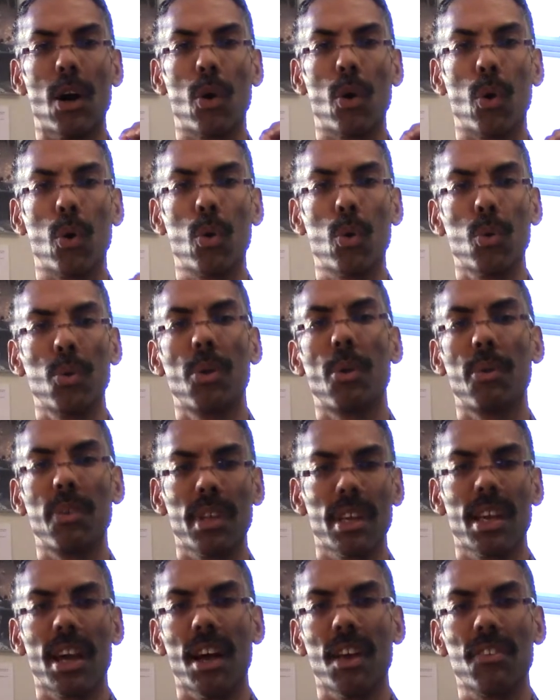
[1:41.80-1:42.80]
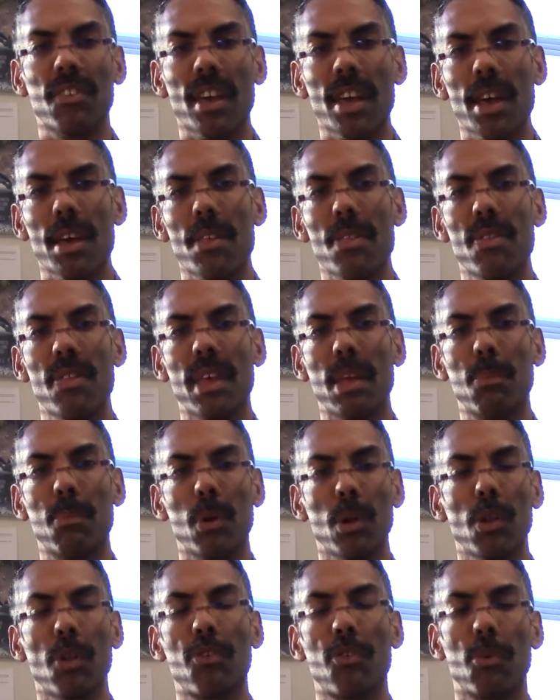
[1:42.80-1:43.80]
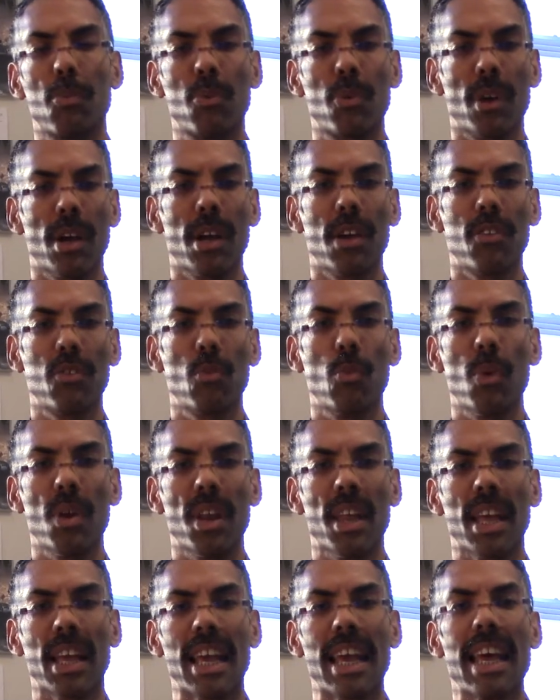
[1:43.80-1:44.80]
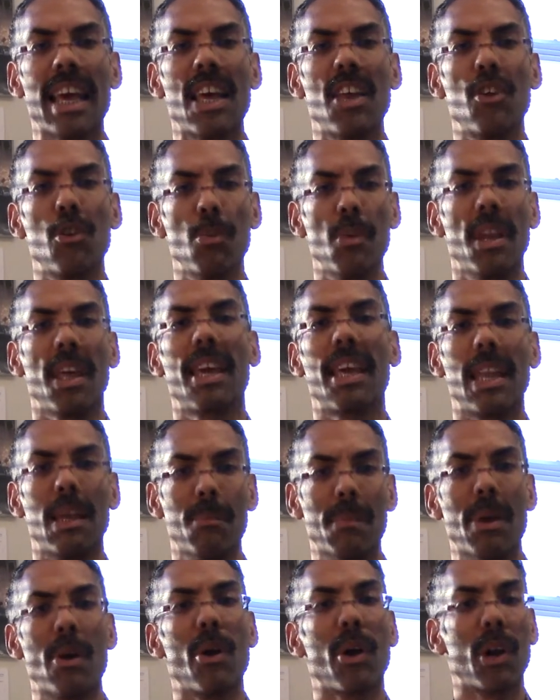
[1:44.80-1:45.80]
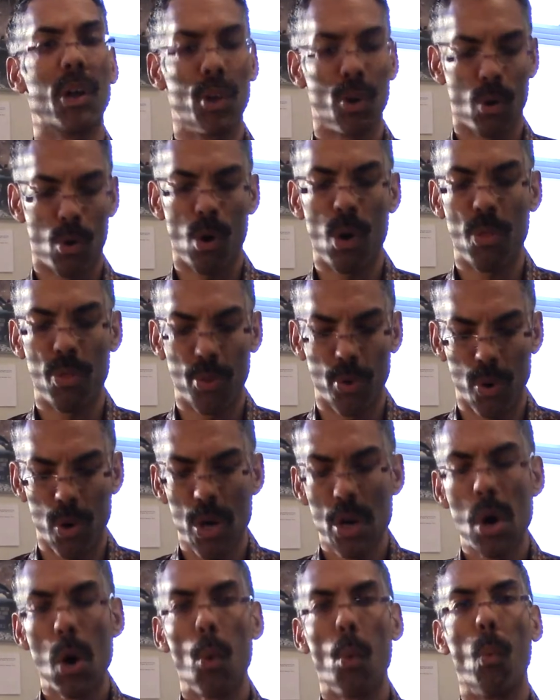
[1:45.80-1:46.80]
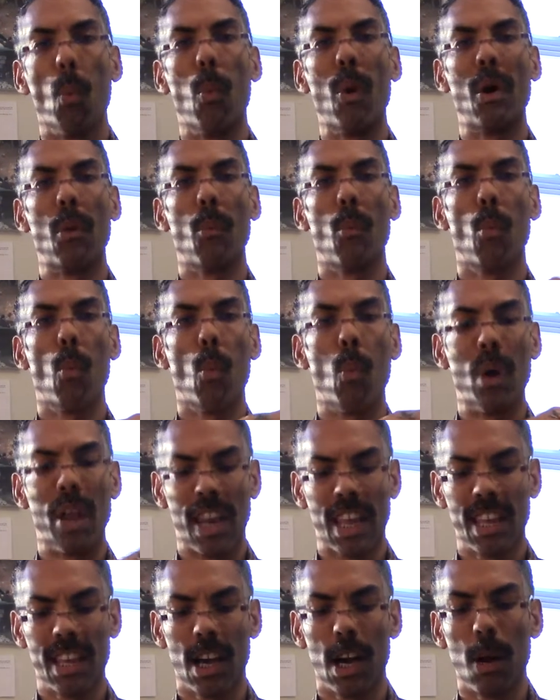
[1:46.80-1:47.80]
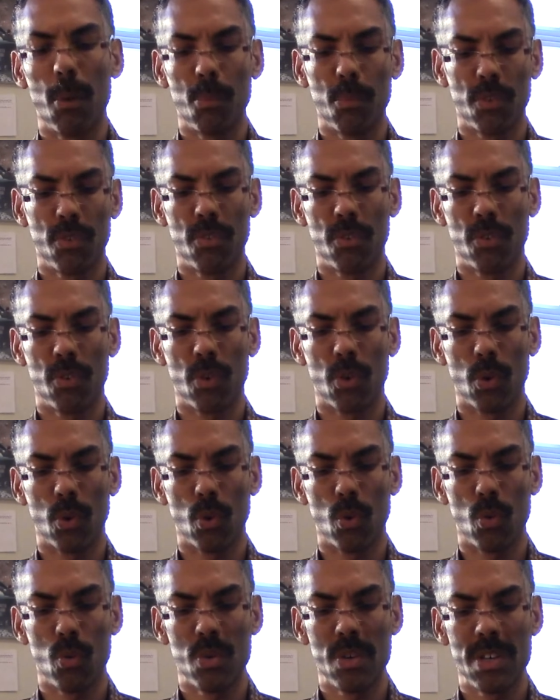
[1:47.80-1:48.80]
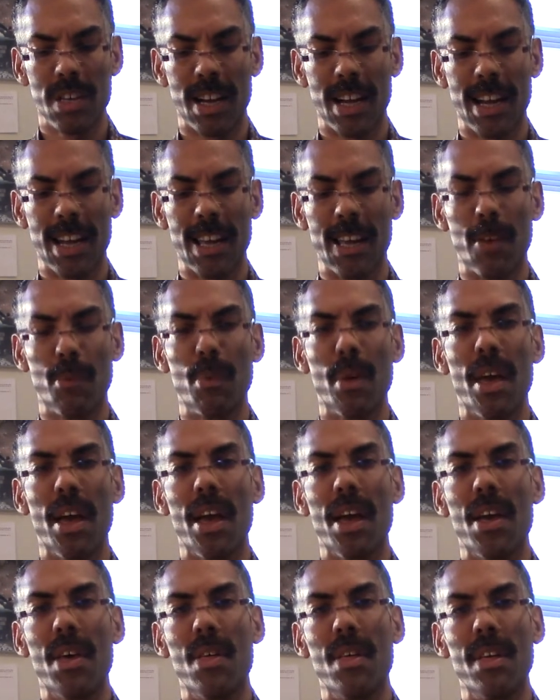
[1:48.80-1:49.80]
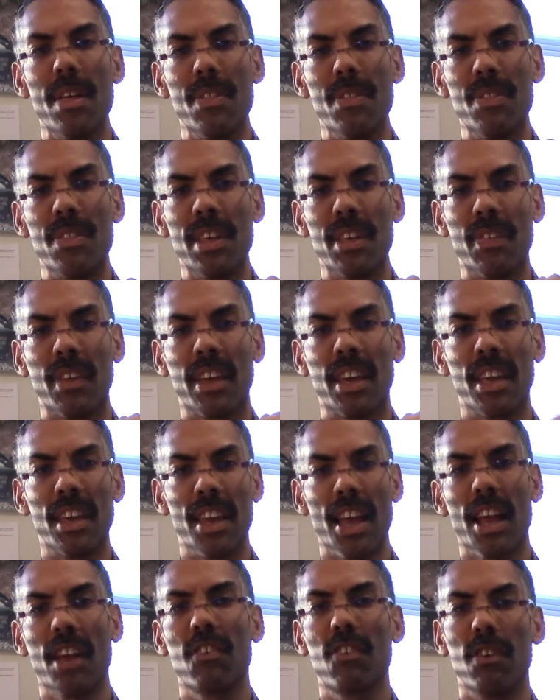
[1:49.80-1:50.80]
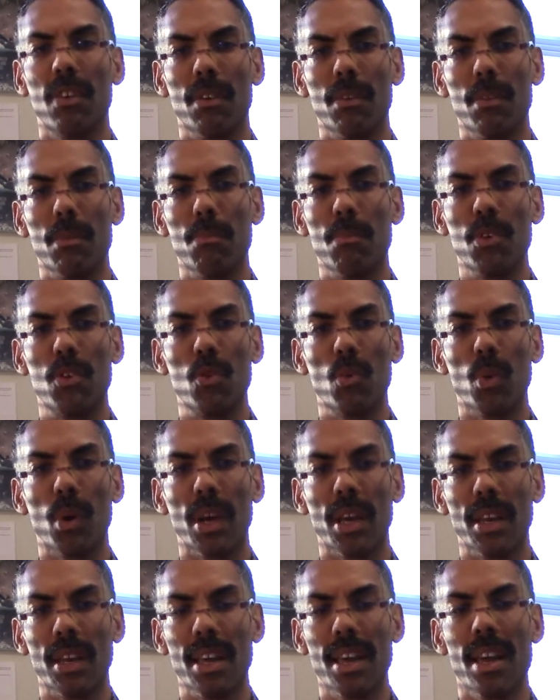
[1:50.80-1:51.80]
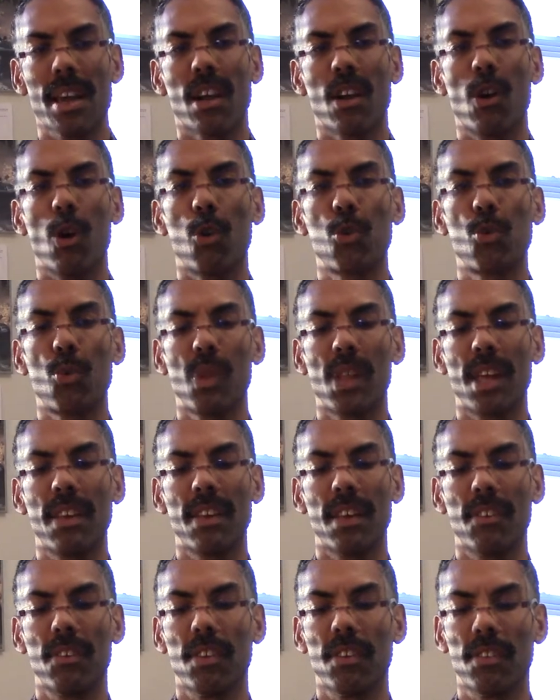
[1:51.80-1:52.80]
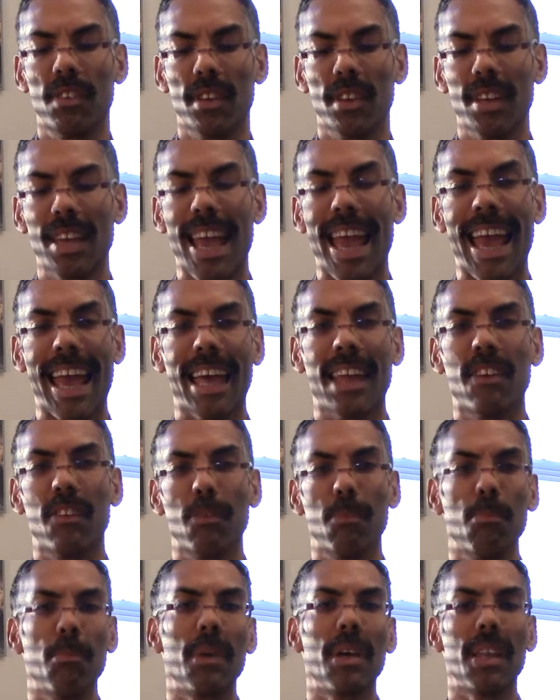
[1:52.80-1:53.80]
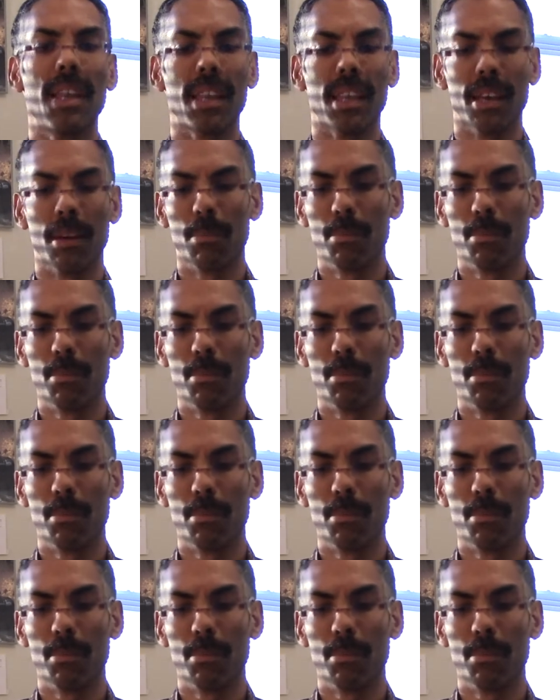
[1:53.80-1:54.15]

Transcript: Junot Díaz, the Pulitzer Prize winning Dominican American author, when, when it comes to uh, the, the connection between cultural identity and media